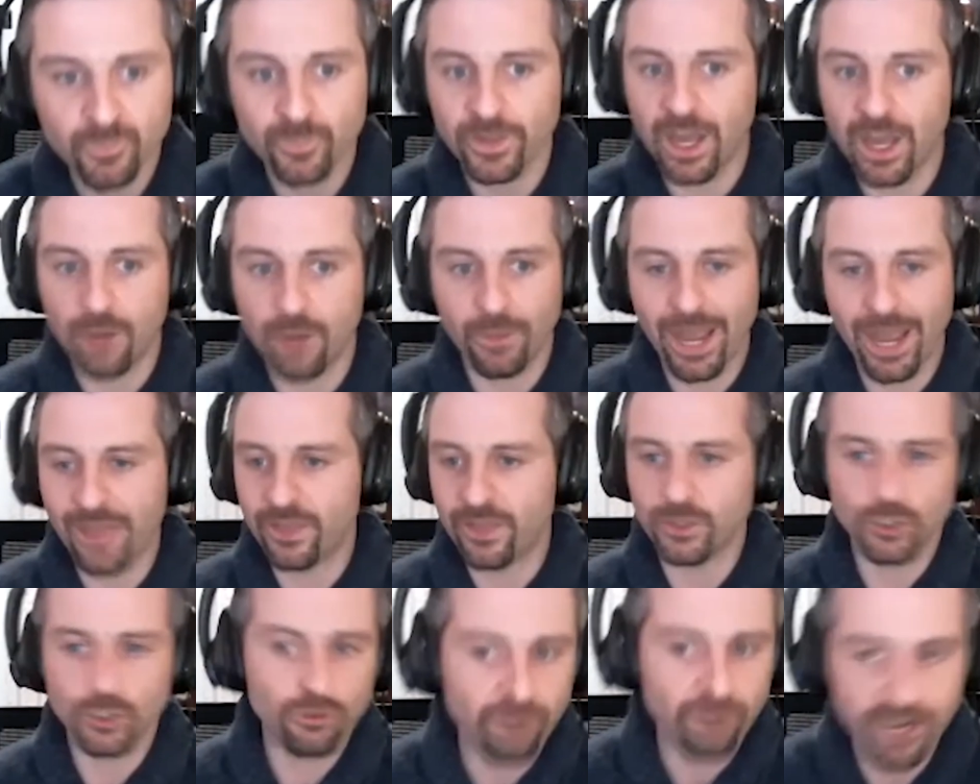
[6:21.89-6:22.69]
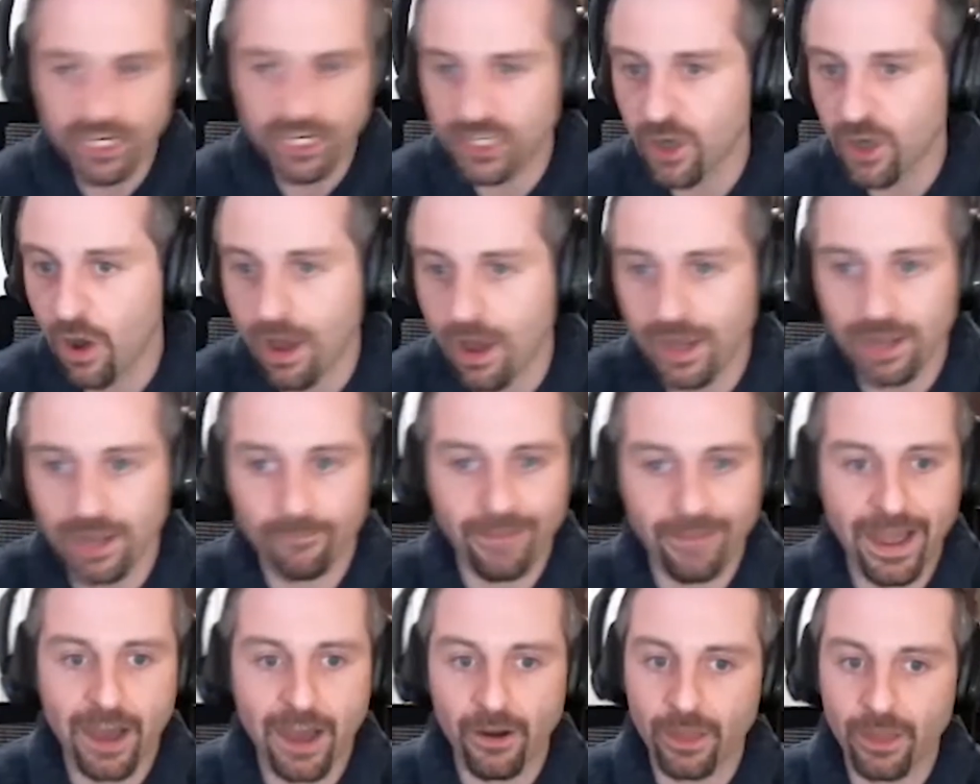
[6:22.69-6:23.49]
And we had this great talk
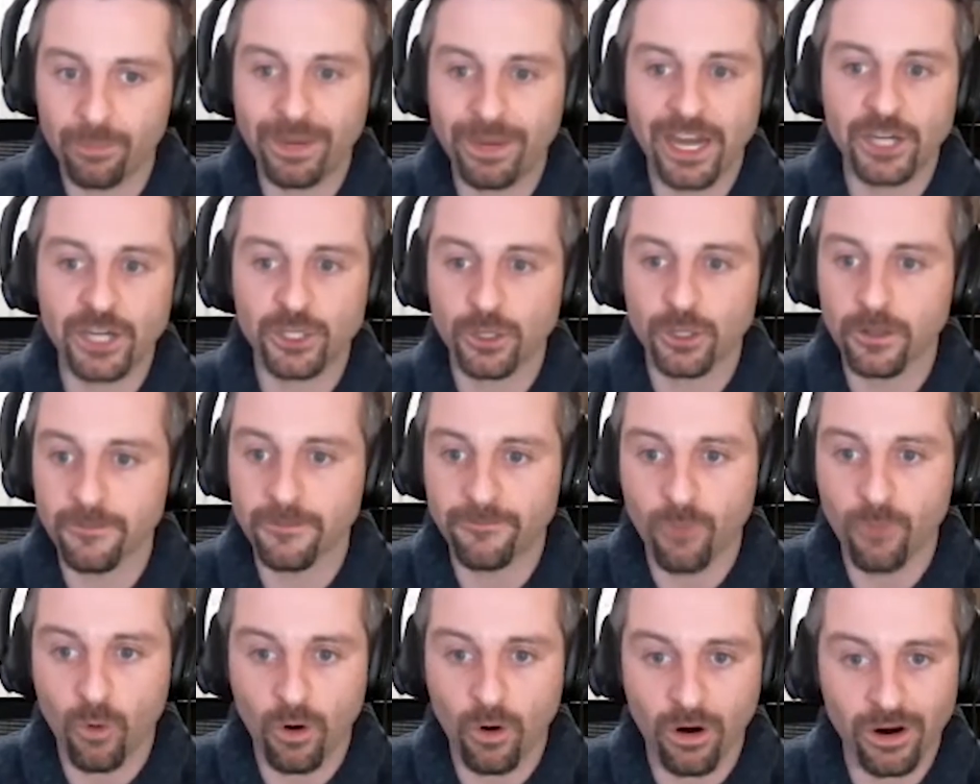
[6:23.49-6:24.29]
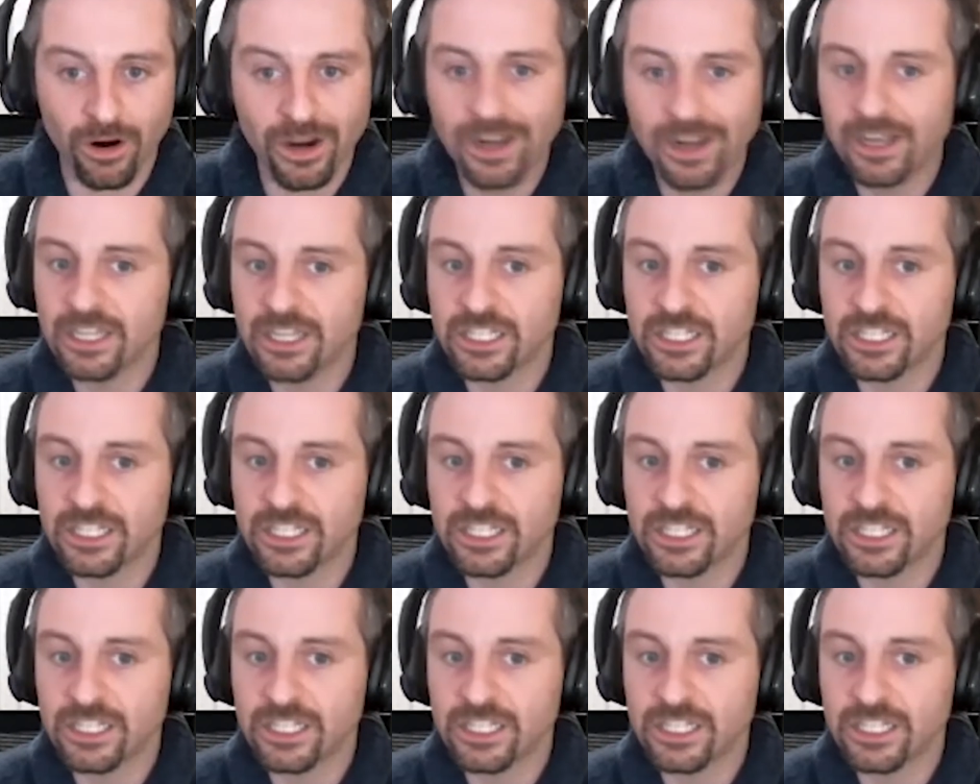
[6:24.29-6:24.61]
about potential for